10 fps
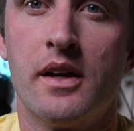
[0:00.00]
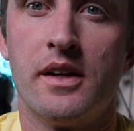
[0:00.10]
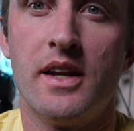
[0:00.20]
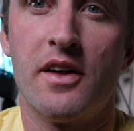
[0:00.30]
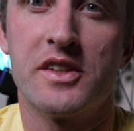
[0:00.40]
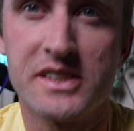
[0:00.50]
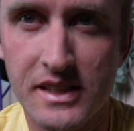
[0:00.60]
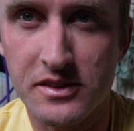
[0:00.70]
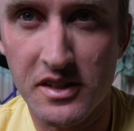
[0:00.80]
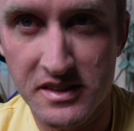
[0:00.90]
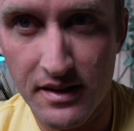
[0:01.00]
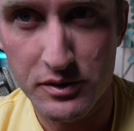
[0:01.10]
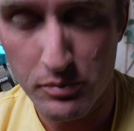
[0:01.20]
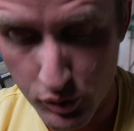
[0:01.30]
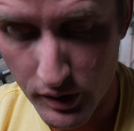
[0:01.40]
Now this thing does have
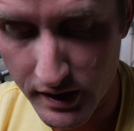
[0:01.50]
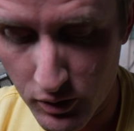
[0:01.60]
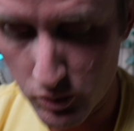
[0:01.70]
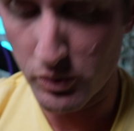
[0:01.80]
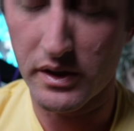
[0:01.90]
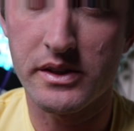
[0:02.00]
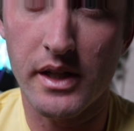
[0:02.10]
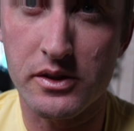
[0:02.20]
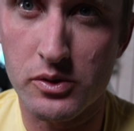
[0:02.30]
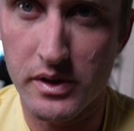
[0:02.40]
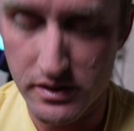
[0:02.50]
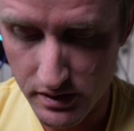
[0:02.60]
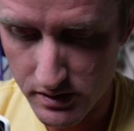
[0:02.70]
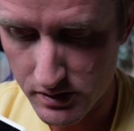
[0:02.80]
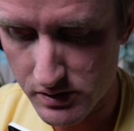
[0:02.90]
some pretty cool accessories.
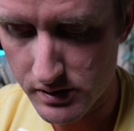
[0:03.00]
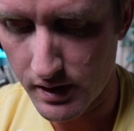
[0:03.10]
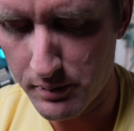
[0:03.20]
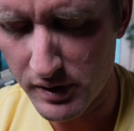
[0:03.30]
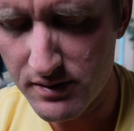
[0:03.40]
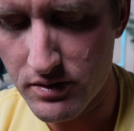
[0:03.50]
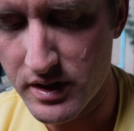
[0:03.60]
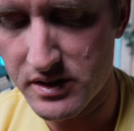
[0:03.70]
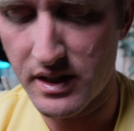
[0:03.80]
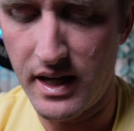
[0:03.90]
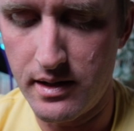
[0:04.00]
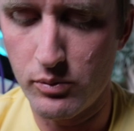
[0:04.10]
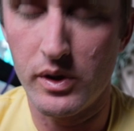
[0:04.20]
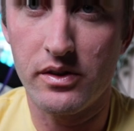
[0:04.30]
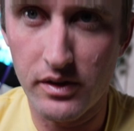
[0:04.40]
I believe this came
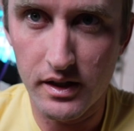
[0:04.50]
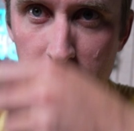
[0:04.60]
with it.